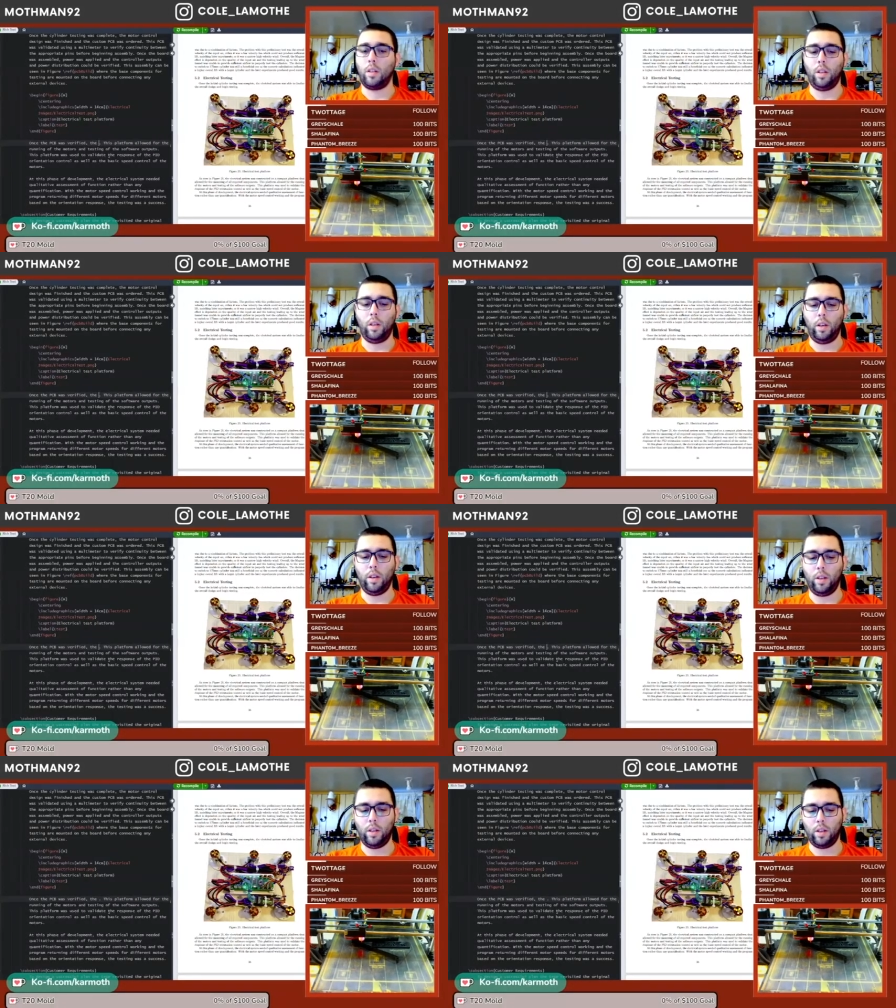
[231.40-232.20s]
the
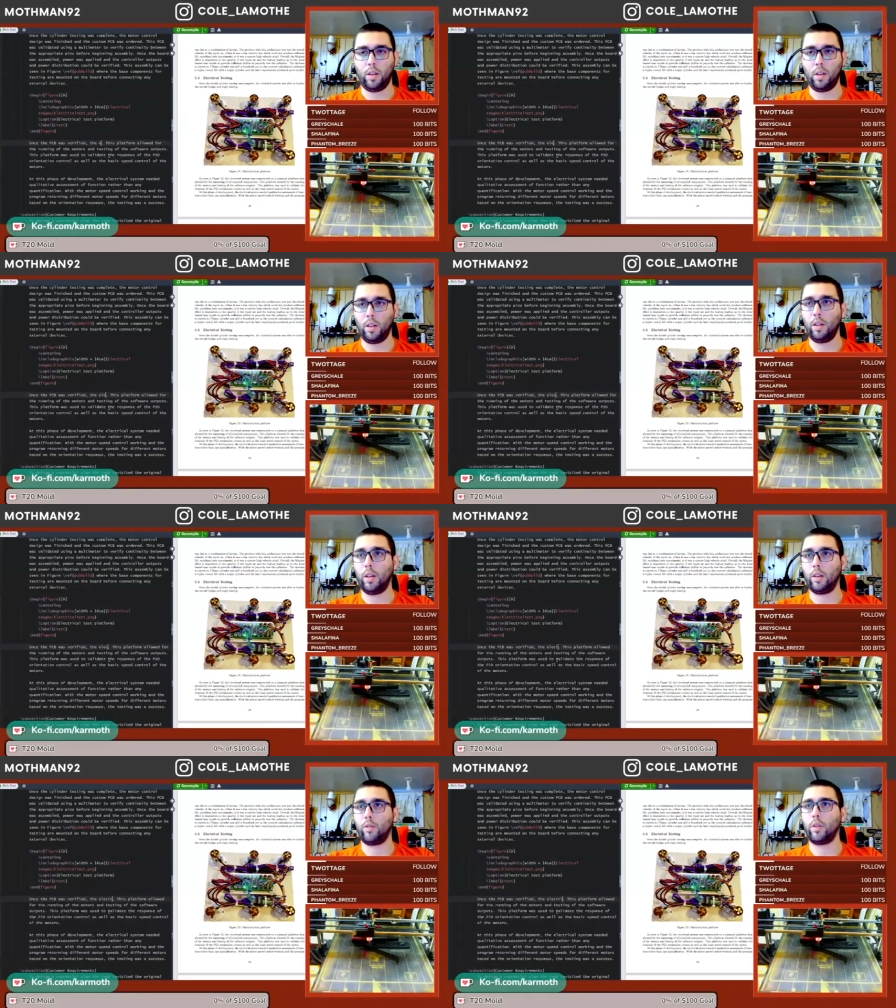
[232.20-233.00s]

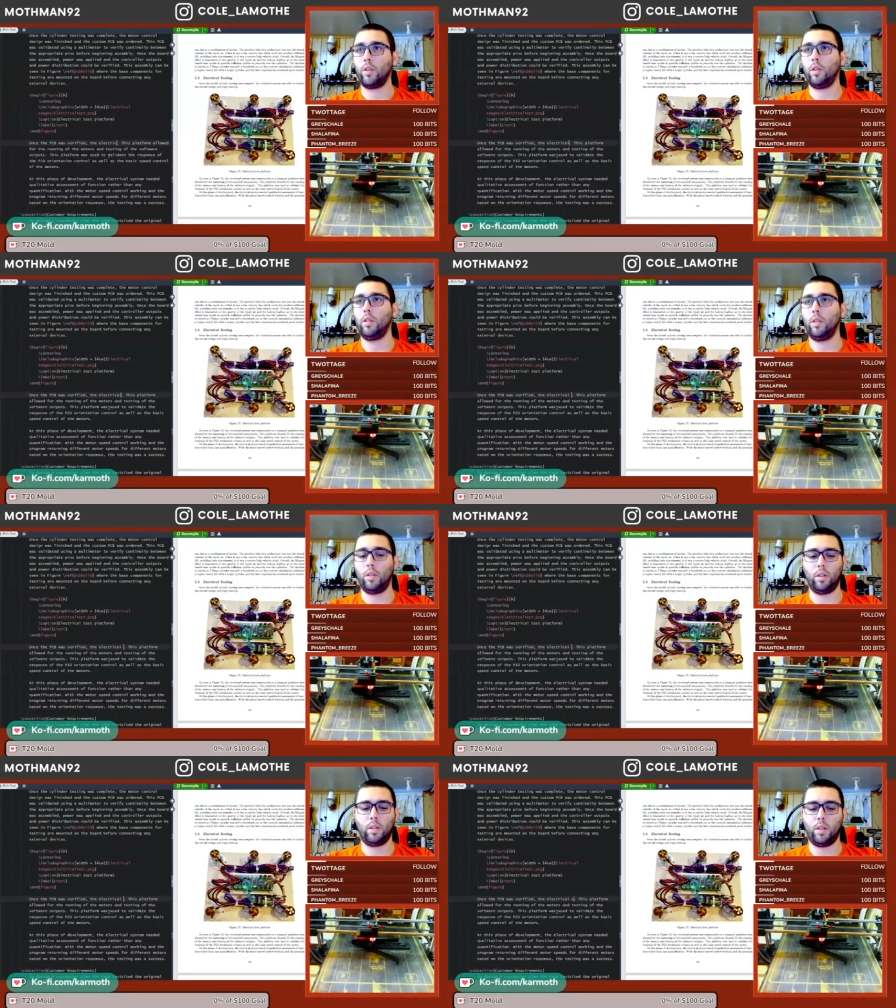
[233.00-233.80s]

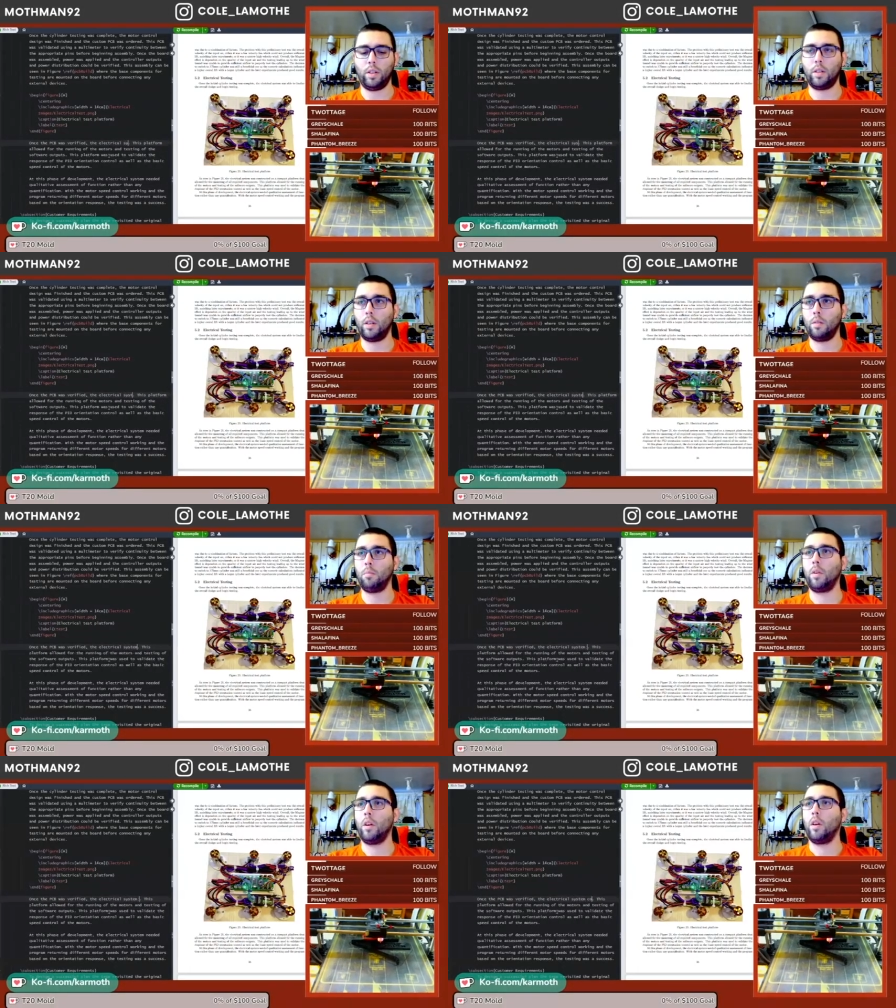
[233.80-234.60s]
electrical system
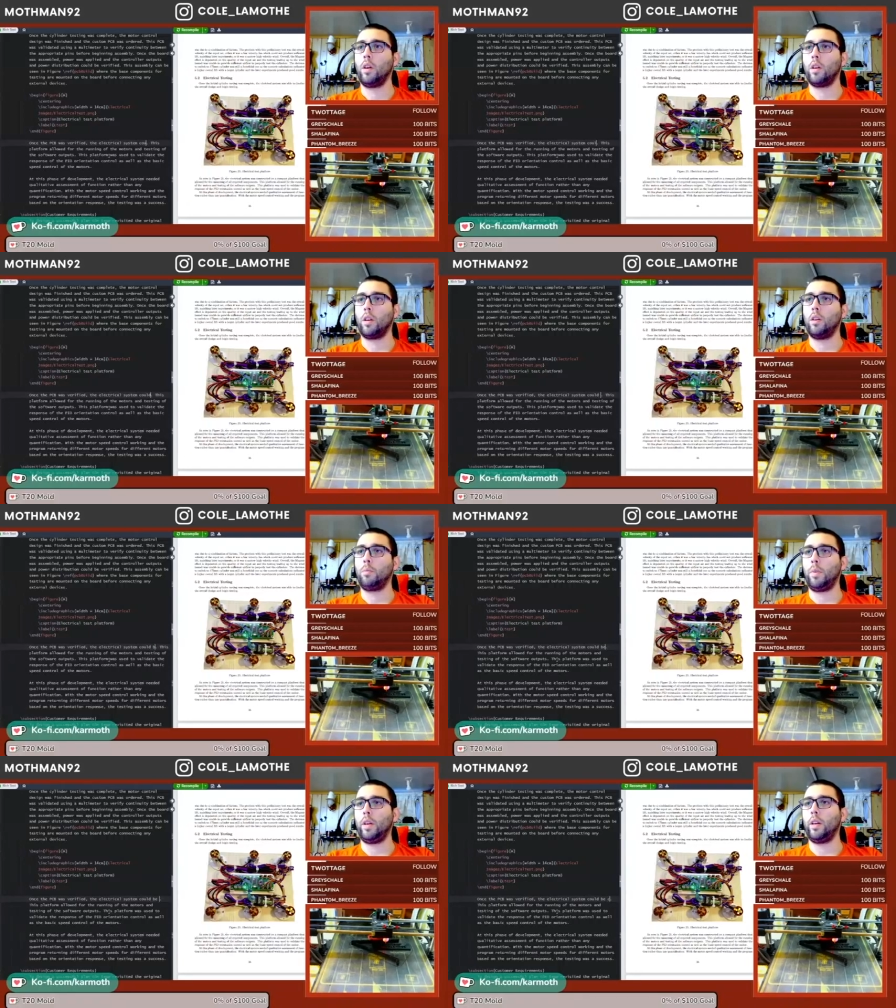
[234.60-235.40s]
could
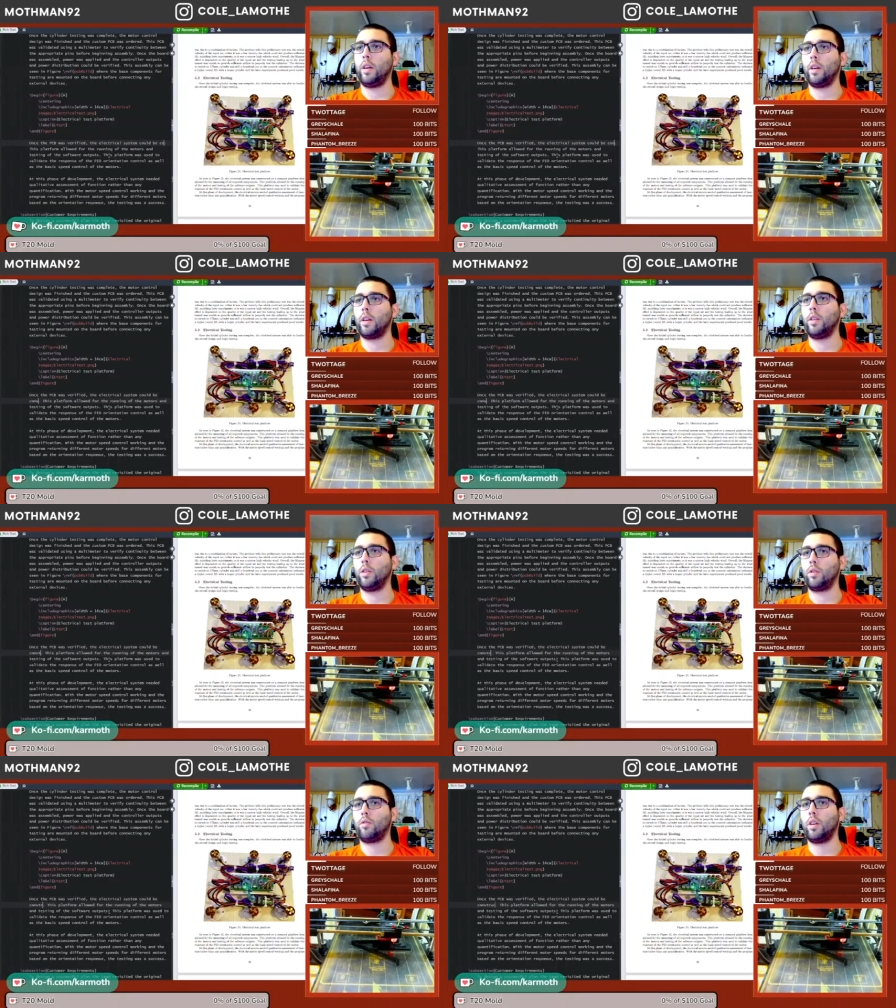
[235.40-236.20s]
be
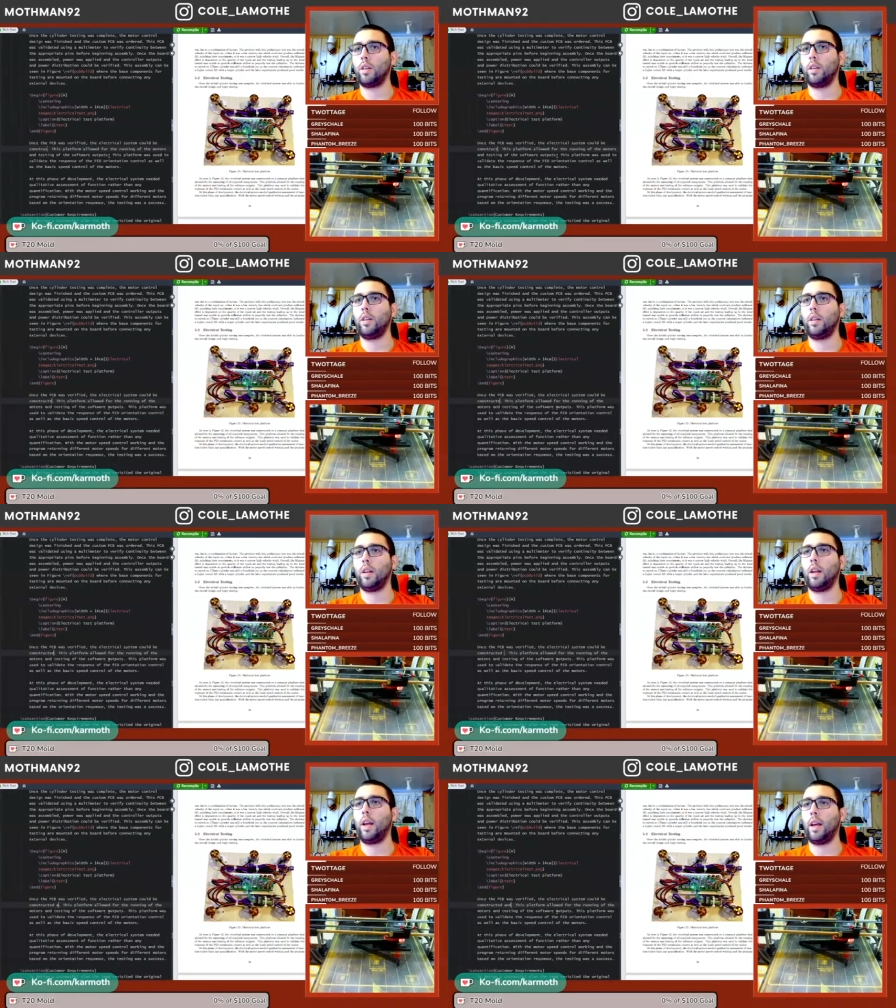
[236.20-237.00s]
constructed
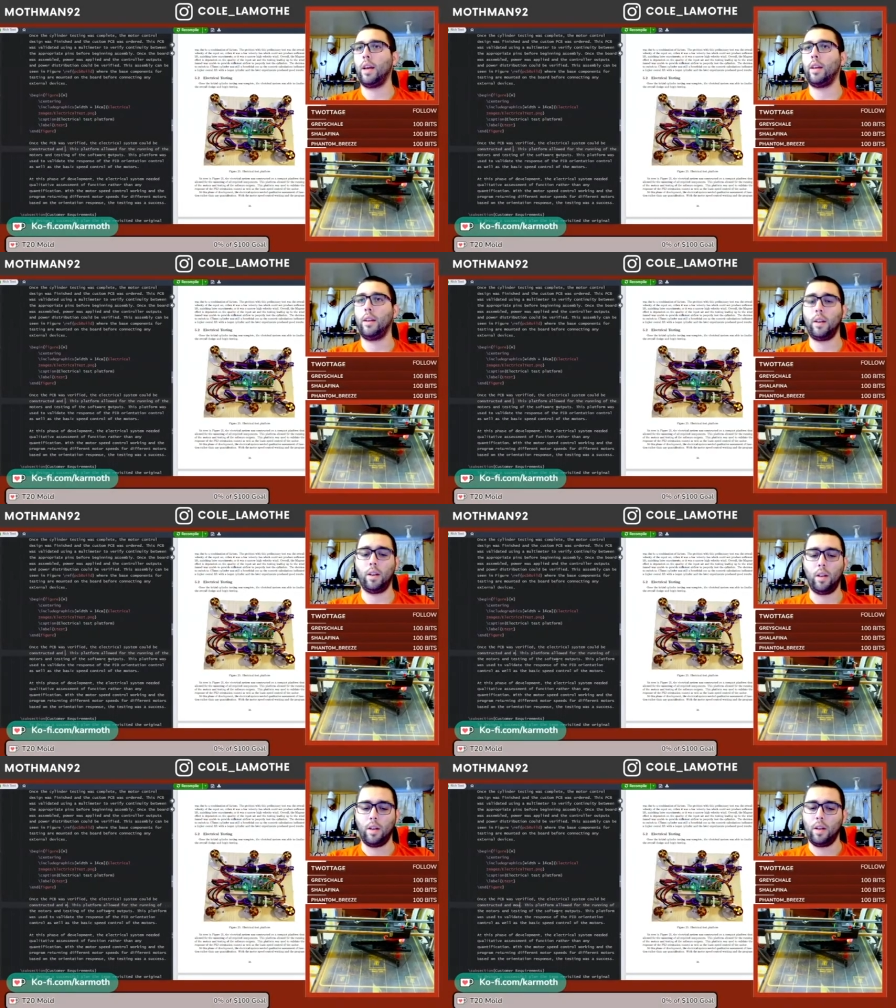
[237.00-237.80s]
and
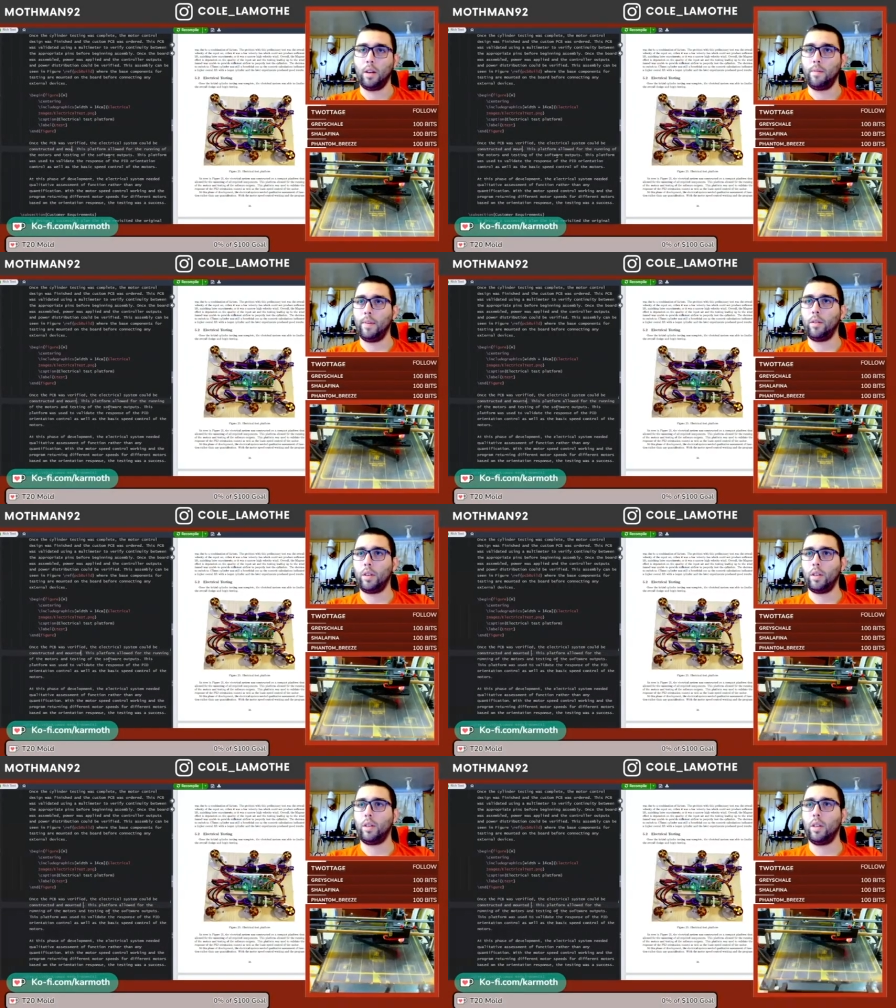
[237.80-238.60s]

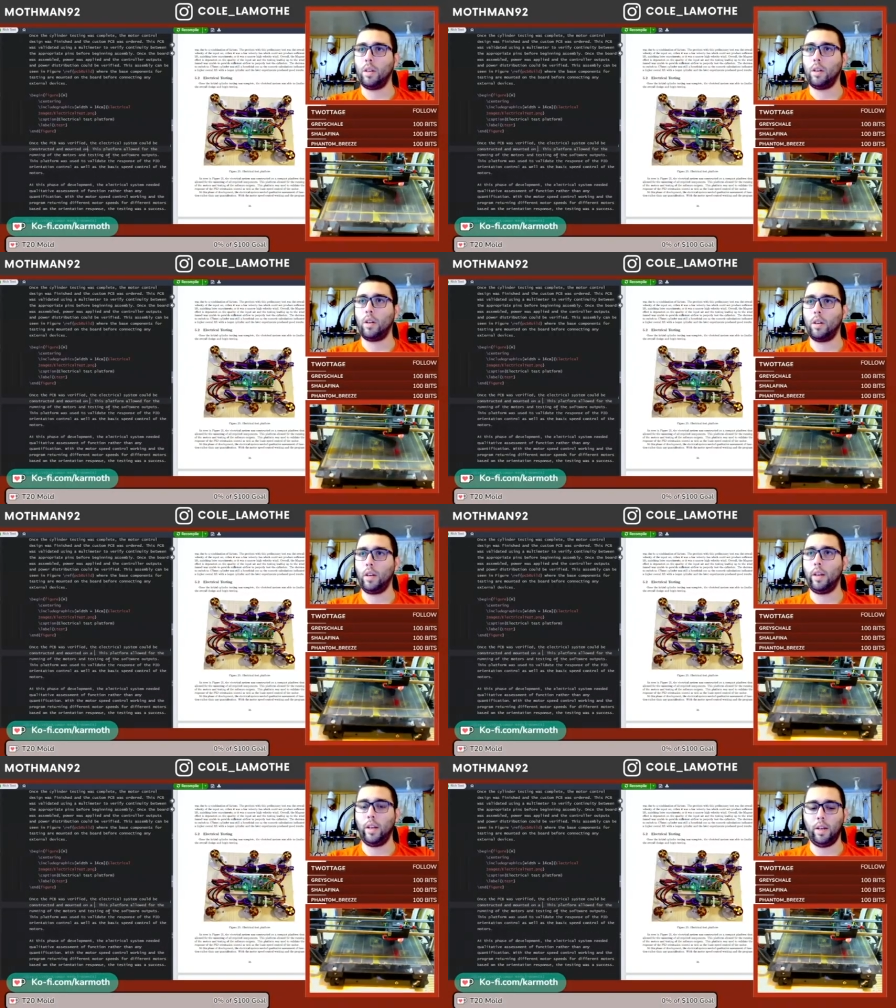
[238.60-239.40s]
mounted on
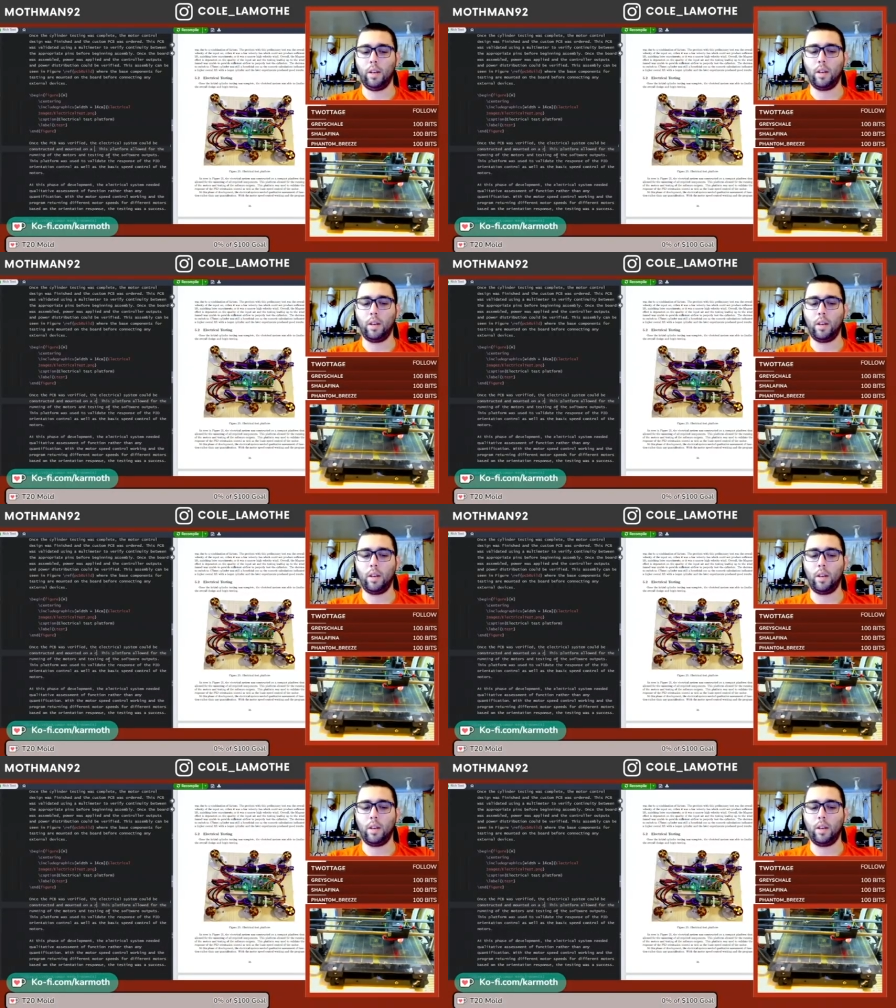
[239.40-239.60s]
a